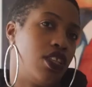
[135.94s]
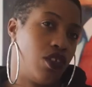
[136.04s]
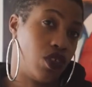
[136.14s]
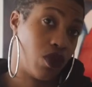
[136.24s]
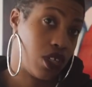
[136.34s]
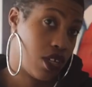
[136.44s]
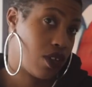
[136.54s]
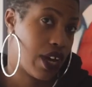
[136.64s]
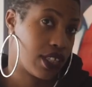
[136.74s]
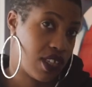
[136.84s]
and they'll do
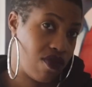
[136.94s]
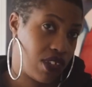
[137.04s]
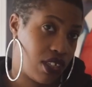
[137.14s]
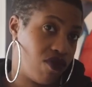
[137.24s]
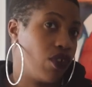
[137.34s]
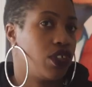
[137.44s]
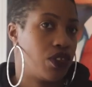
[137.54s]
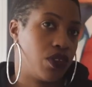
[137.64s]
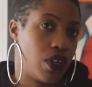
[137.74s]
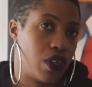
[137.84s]
another activity for
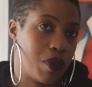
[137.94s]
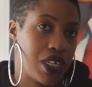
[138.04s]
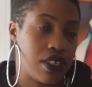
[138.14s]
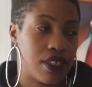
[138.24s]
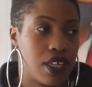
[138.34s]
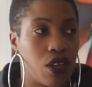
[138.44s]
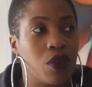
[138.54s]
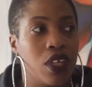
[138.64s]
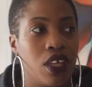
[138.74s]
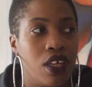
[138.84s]
another 30 minutes.
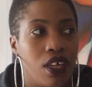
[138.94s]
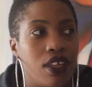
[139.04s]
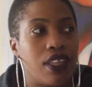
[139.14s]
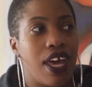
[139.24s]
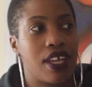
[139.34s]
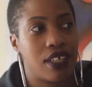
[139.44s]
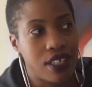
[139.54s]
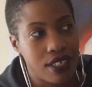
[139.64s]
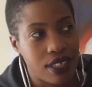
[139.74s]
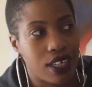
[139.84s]
So that
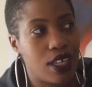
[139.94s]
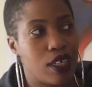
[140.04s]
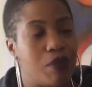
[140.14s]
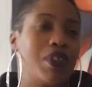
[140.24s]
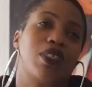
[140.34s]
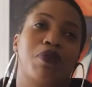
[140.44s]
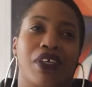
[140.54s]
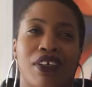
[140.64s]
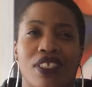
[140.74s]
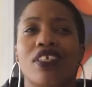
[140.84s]
is the Hub
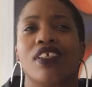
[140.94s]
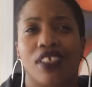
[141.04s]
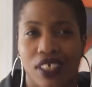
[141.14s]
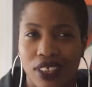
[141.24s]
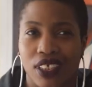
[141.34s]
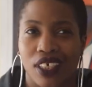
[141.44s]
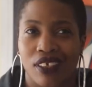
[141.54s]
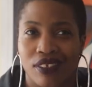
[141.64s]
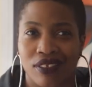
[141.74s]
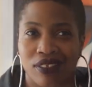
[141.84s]
experience in a nutshell.